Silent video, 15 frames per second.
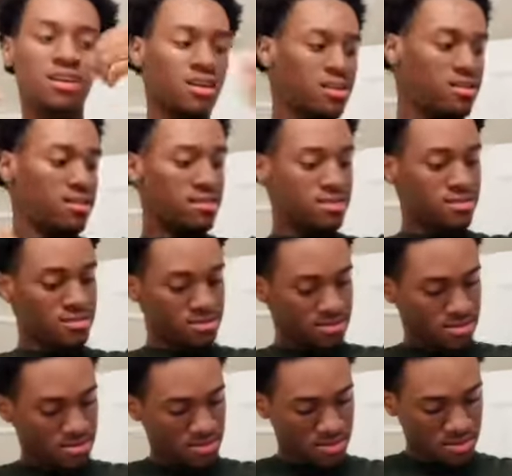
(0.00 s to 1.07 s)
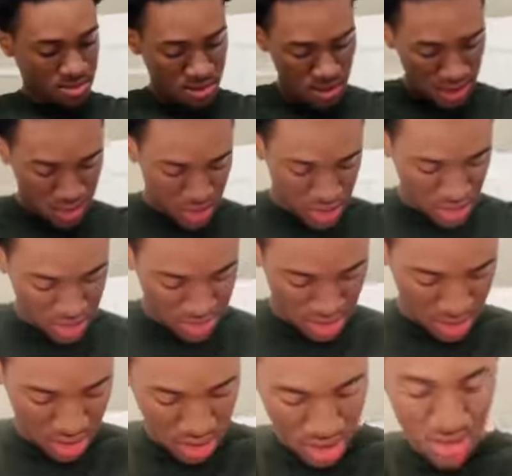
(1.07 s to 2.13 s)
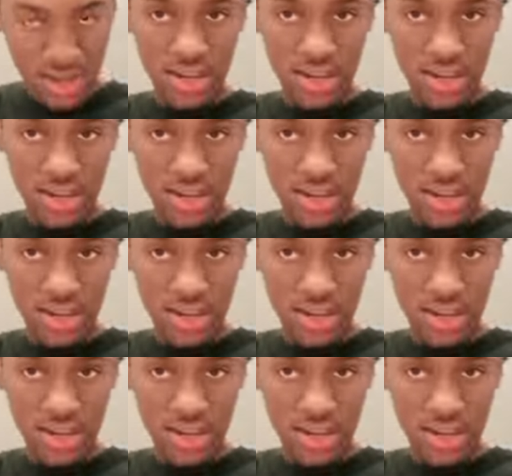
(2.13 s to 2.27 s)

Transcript: Uh, oh shoot, should